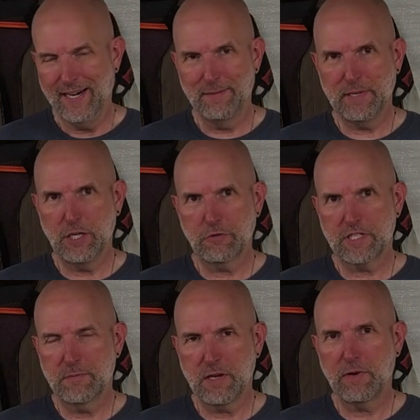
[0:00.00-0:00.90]

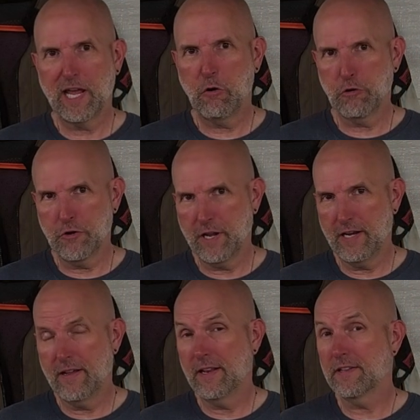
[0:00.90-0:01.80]
Unbeknownst to me when I ordered
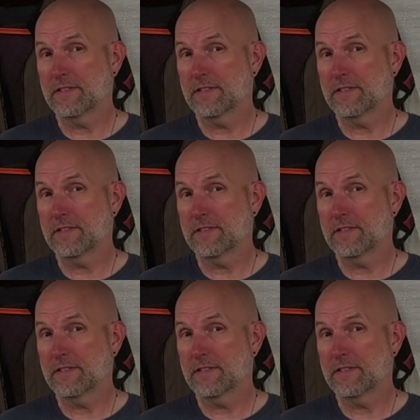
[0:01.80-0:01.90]
it, and